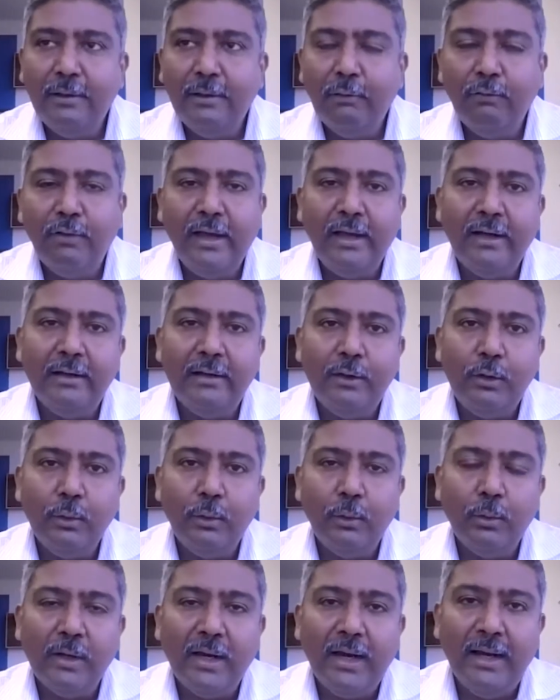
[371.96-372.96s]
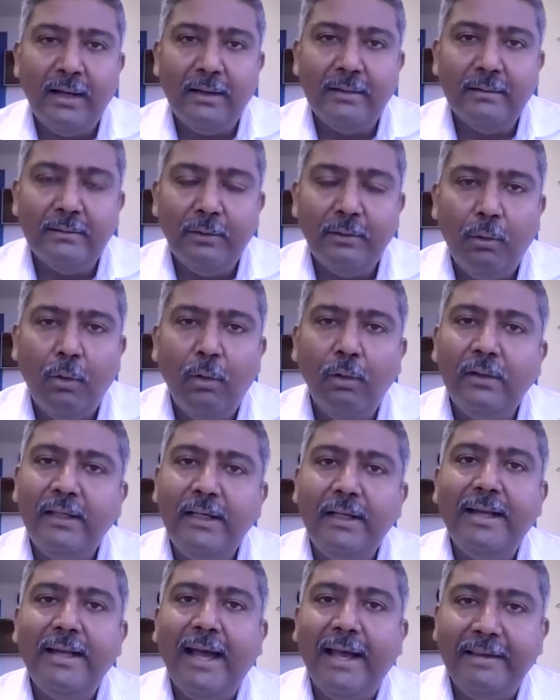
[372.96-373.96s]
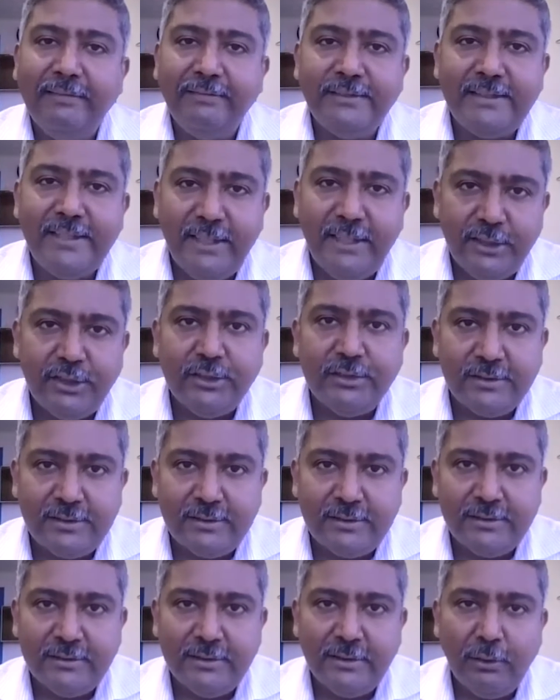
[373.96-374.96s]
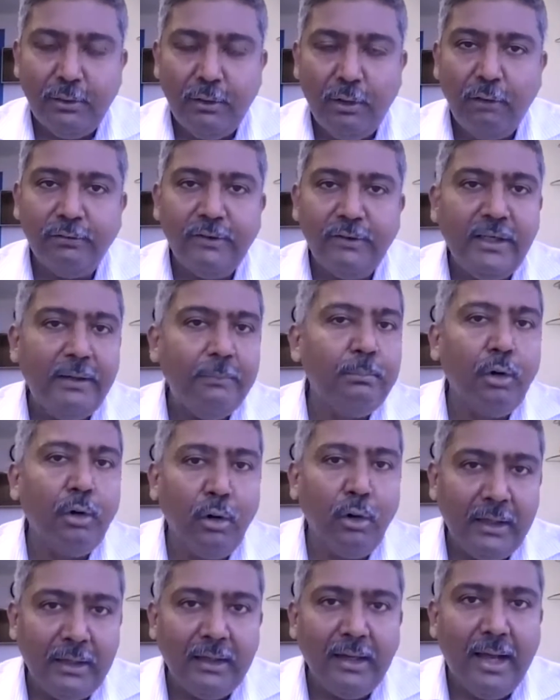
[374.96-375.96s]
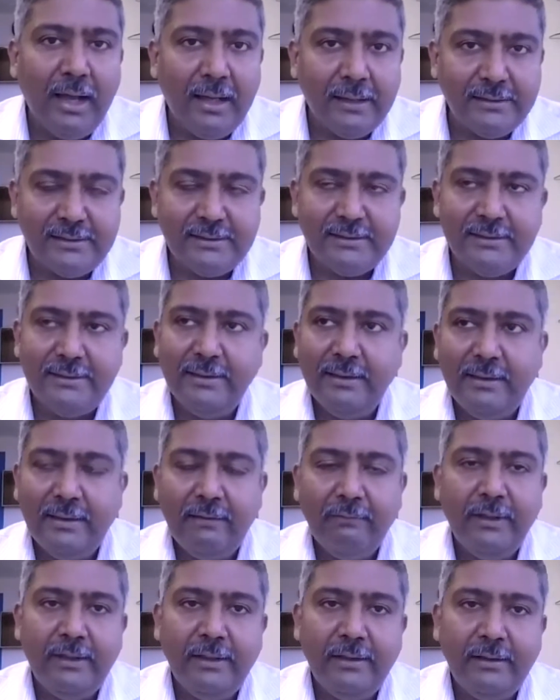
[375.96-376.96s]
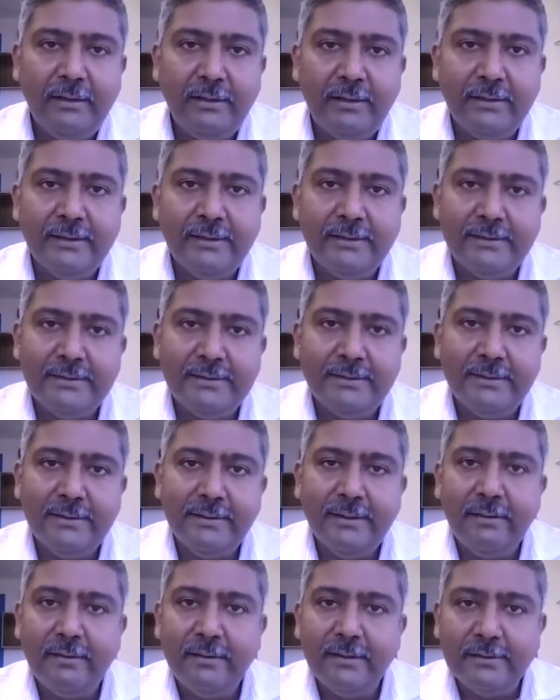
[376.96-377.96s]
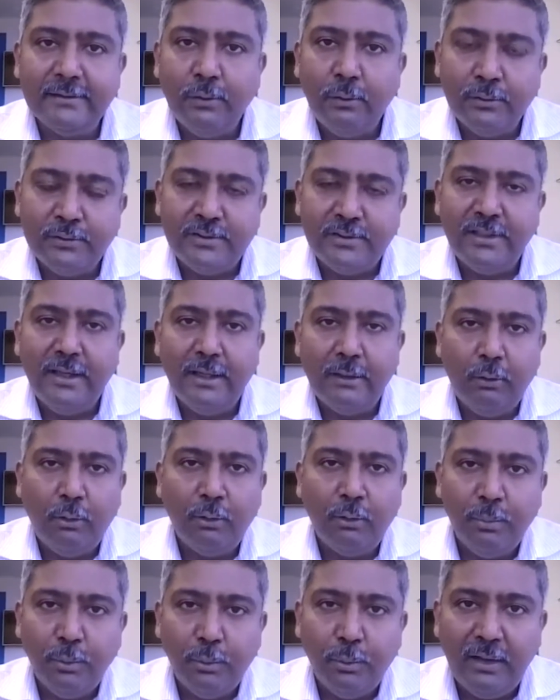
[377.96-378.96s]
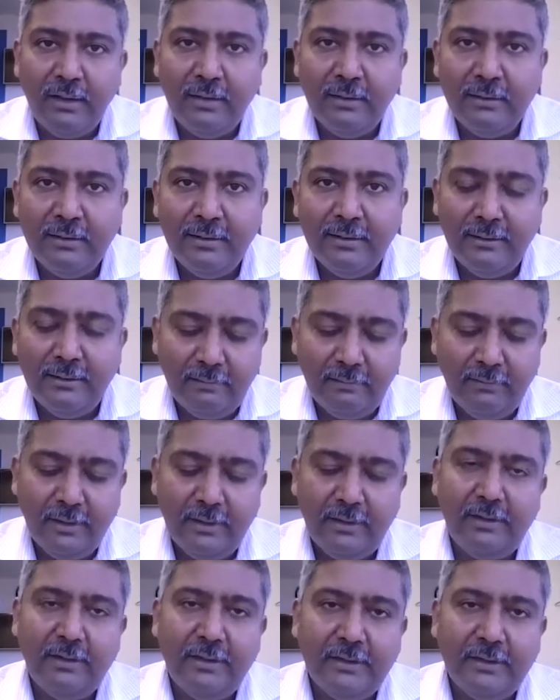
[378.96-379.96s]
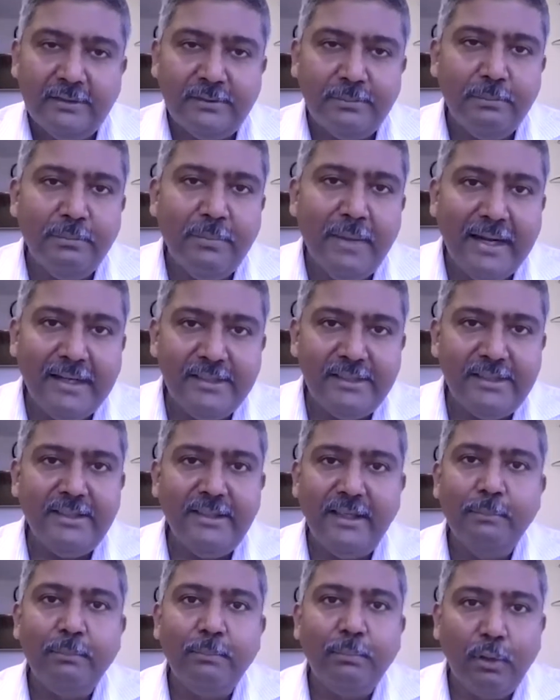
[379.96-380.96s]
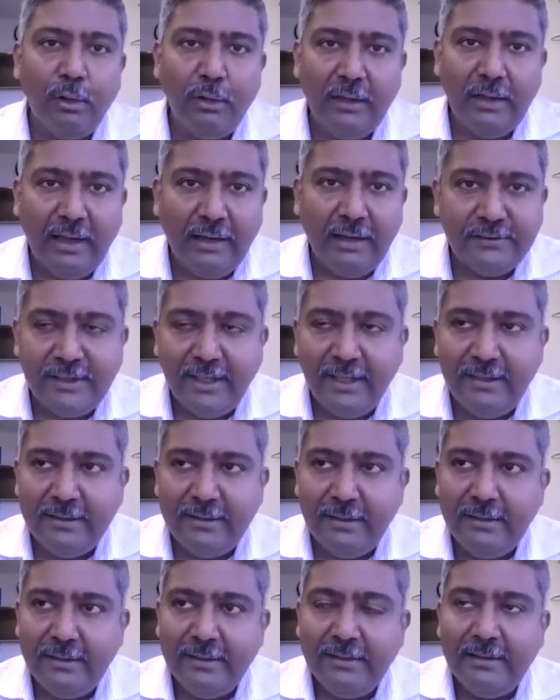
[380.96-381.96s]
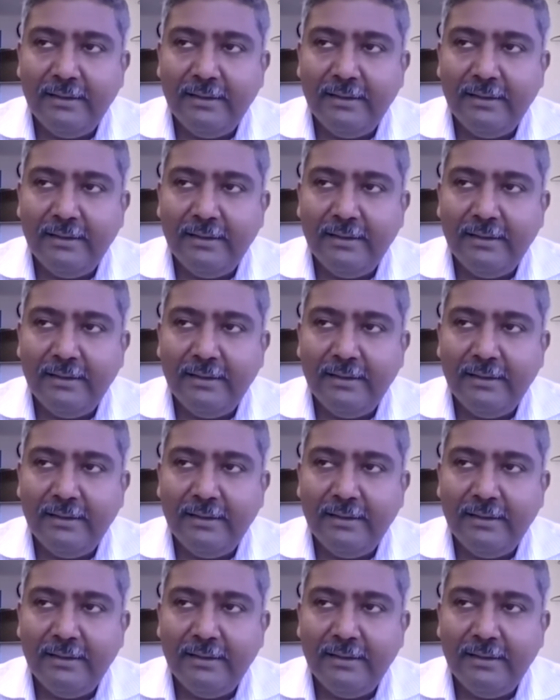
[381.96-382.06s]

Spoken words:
wherein you look at all the life stages of the employee class, whether it is resourcing and onboarding, whether it is managing the employee life cycle,